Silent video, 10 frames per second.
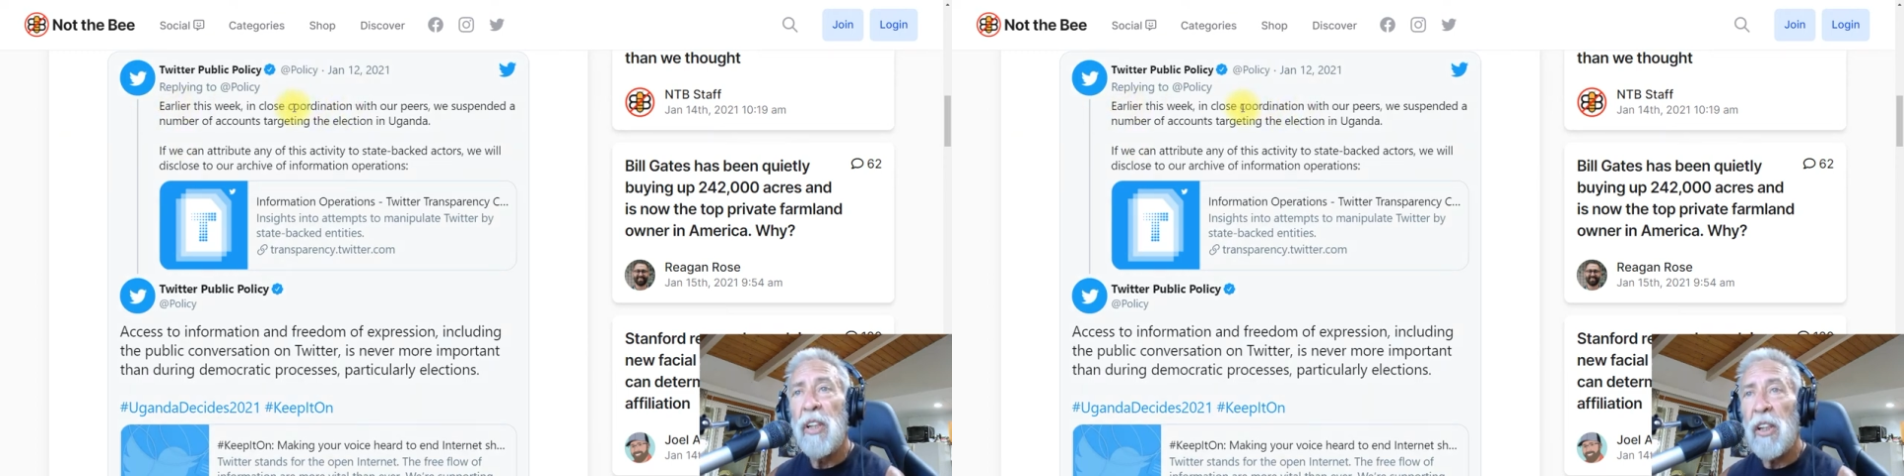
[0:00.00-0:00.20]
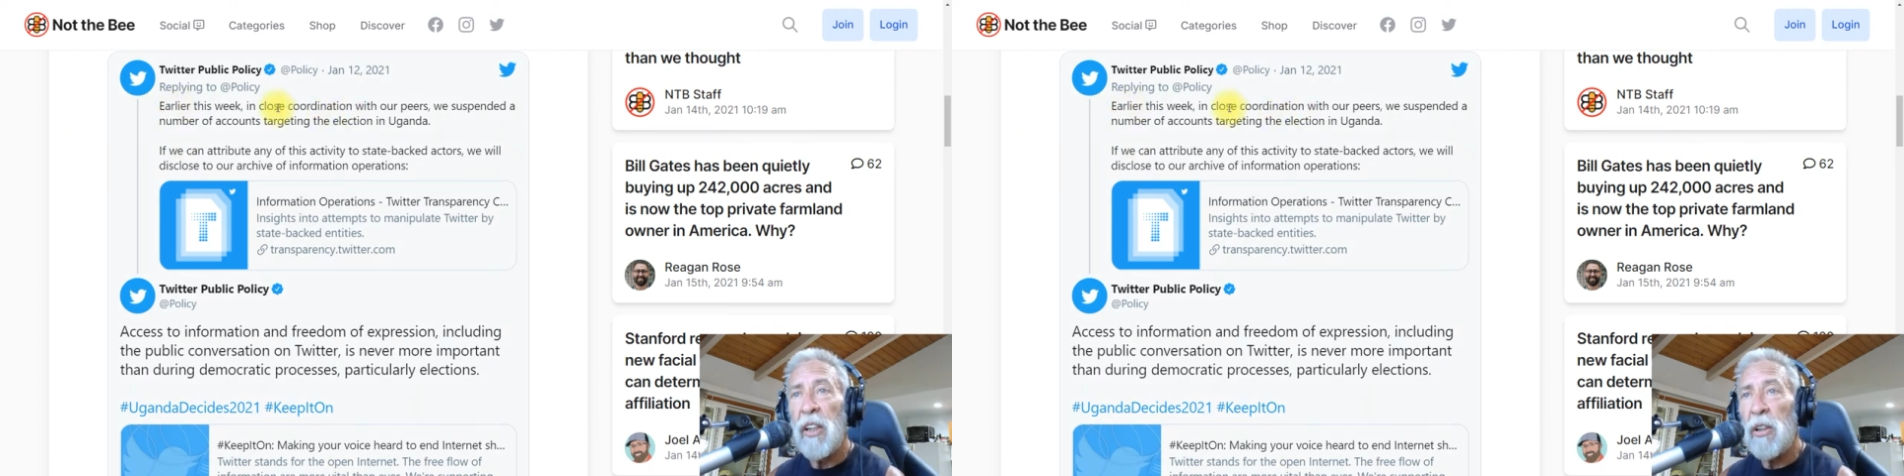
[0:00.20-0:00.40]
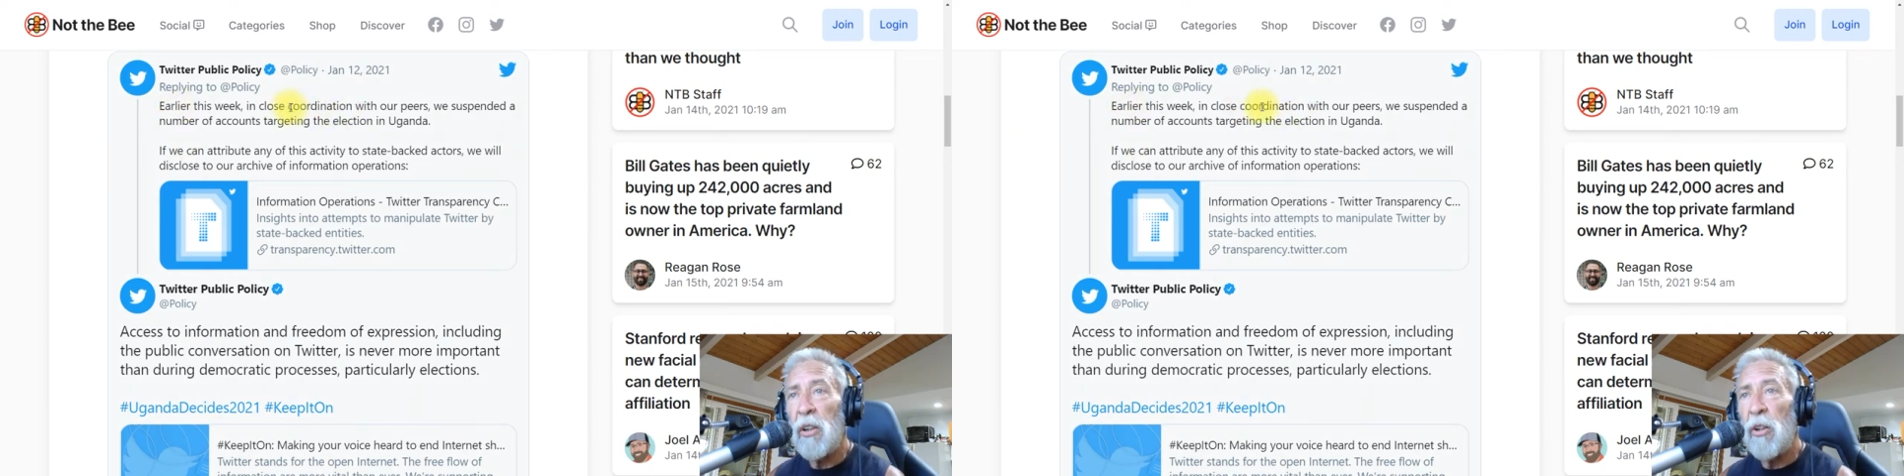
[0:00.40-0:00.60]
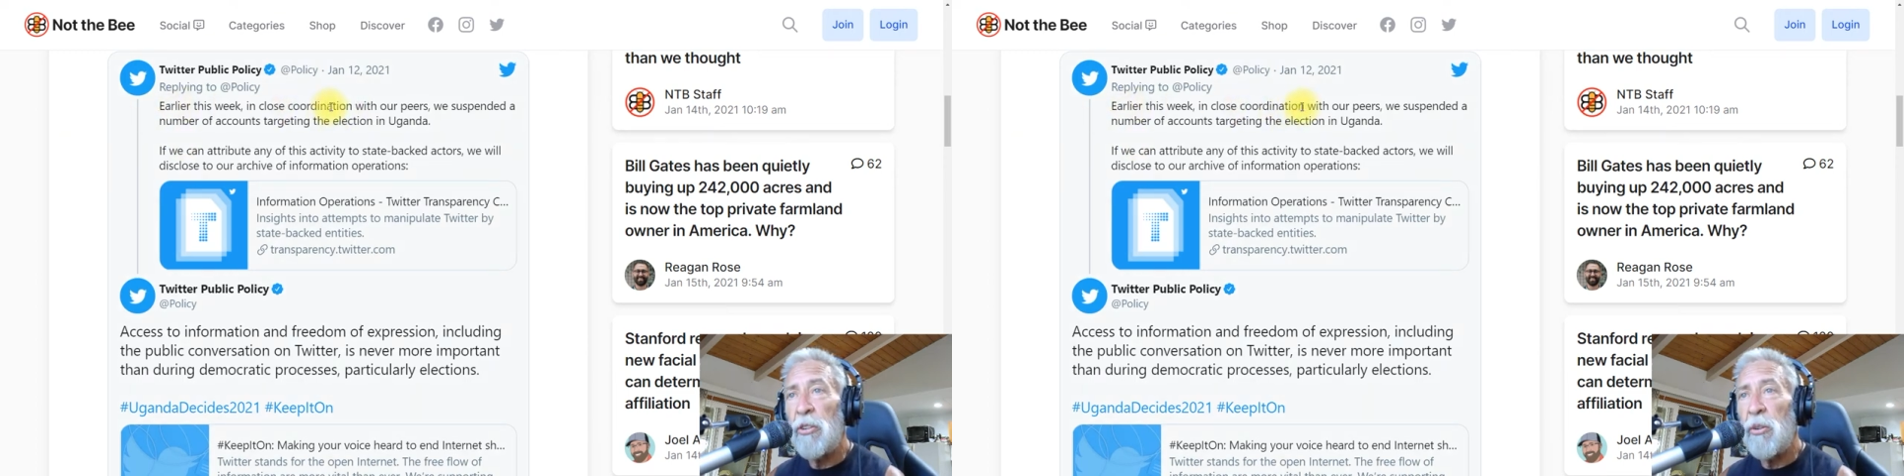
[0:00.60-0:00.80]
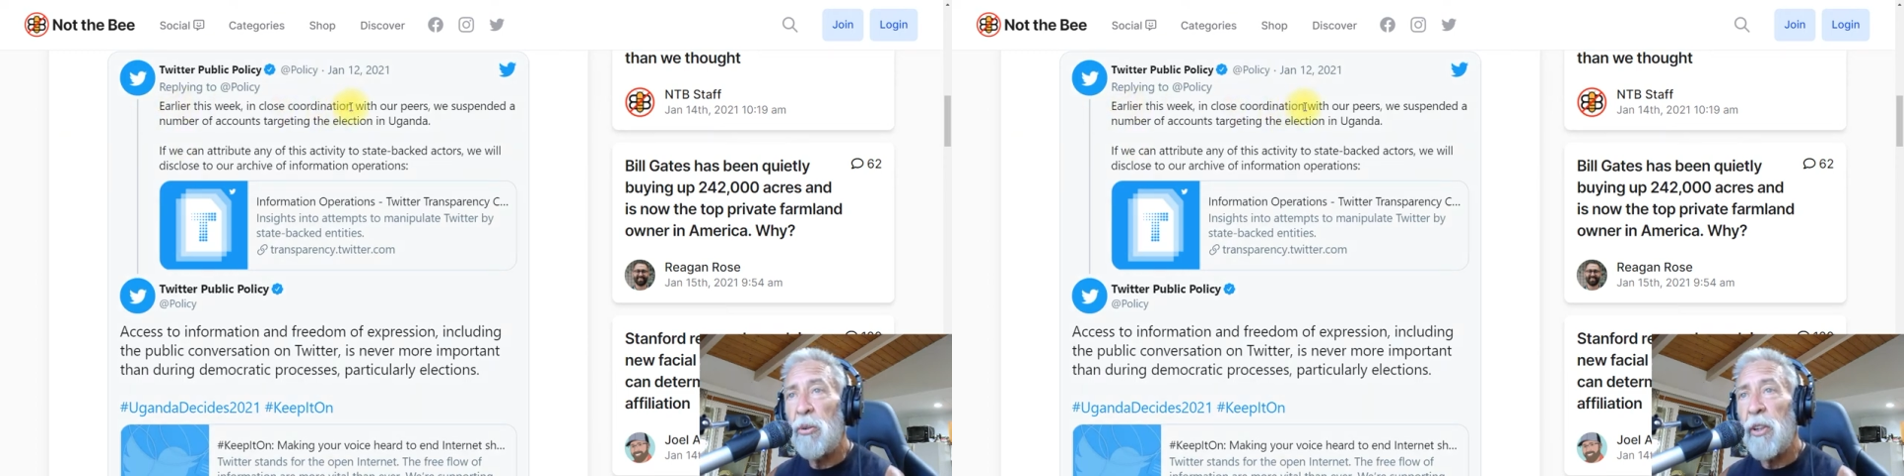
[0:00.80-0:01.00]
in
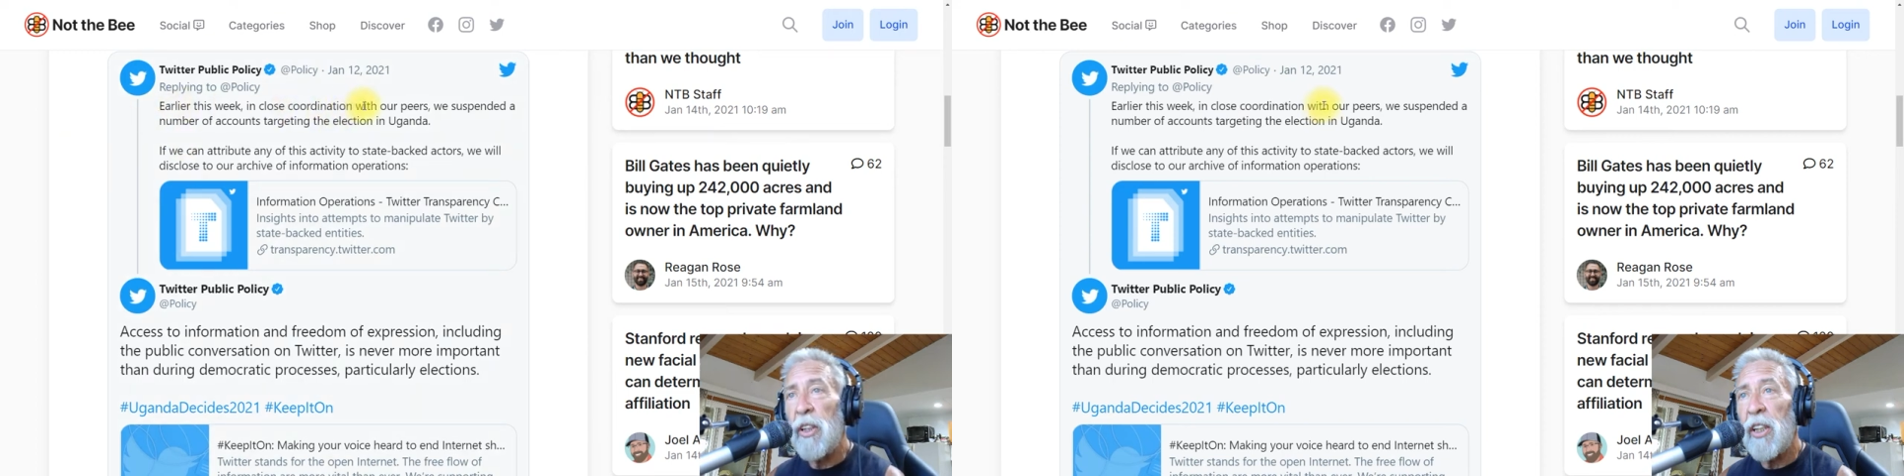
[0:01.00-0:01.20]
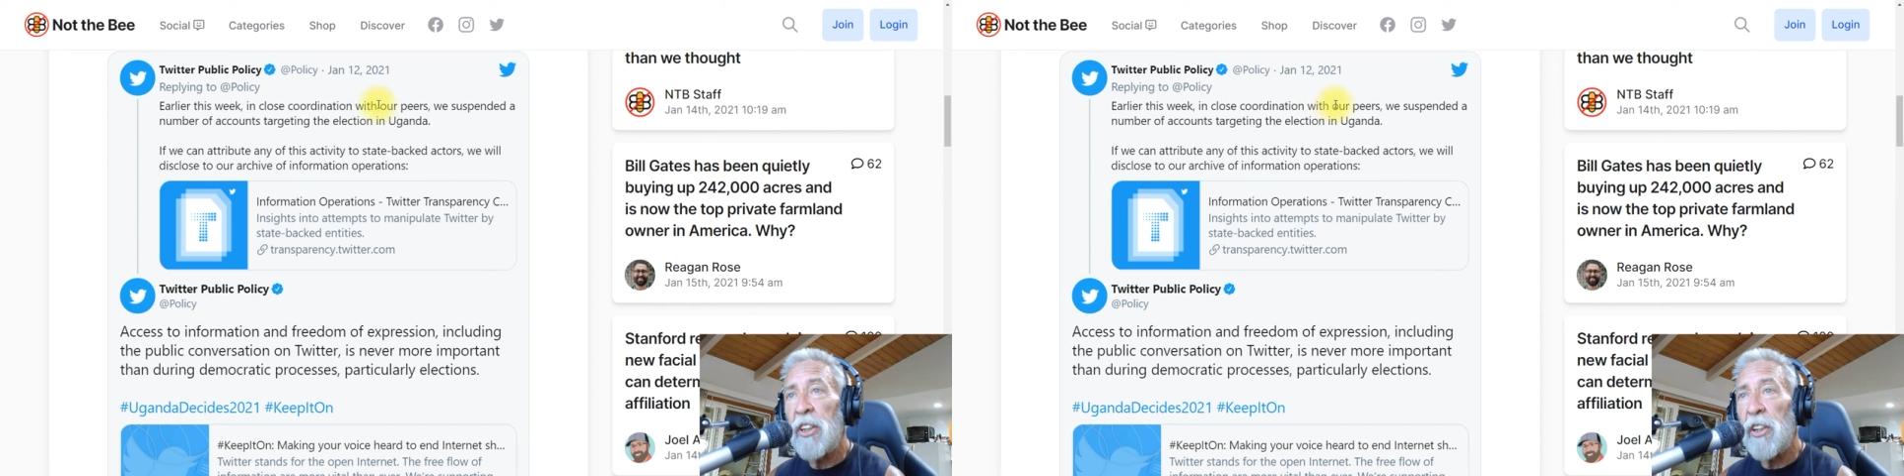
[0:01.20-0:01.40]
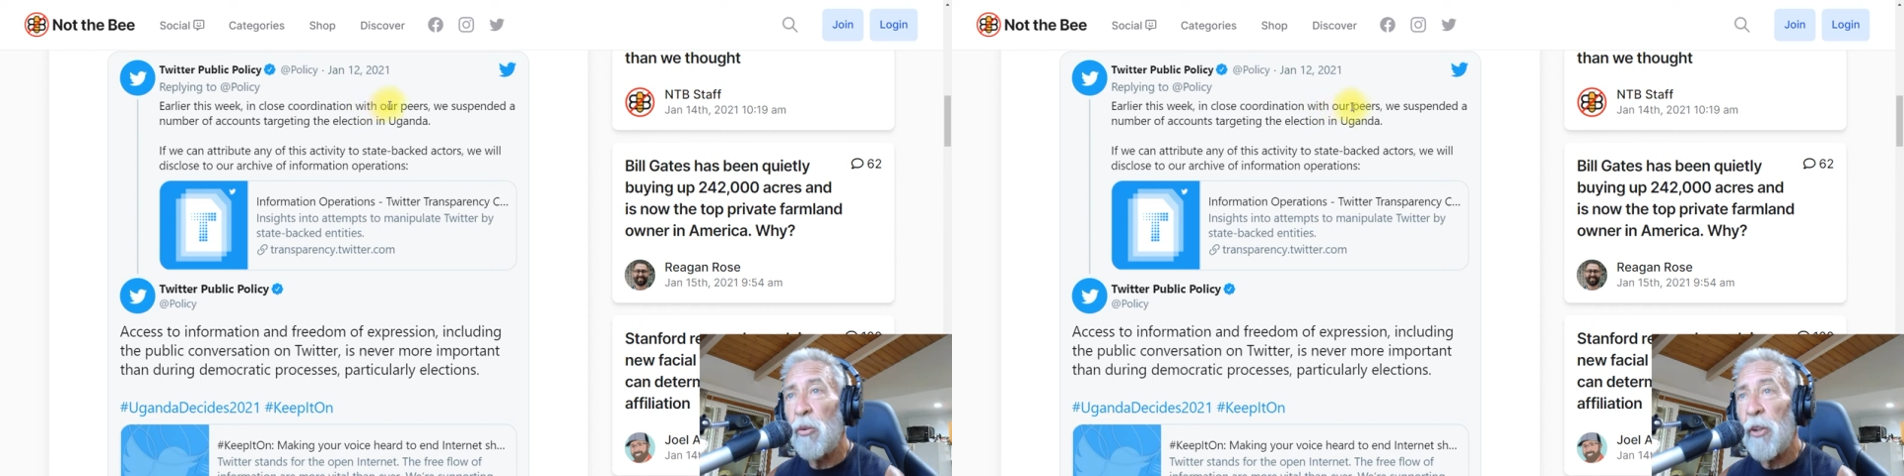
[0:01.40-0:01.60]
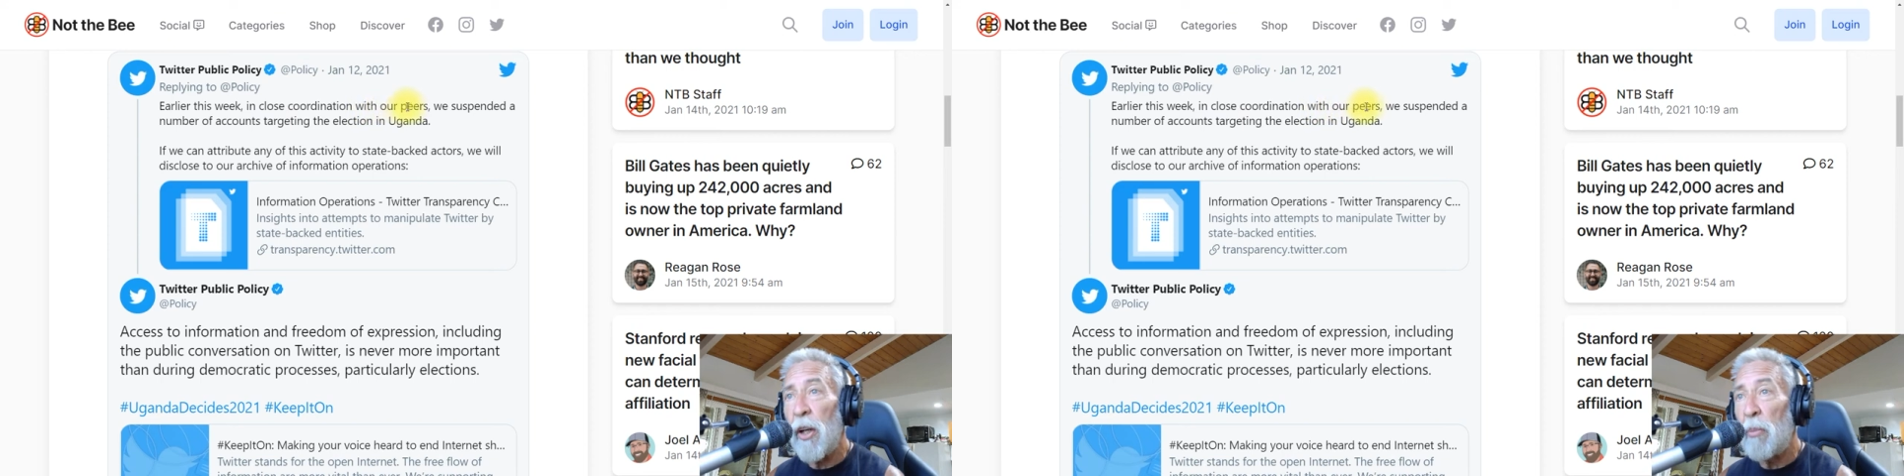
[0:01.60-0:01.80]
close coordination with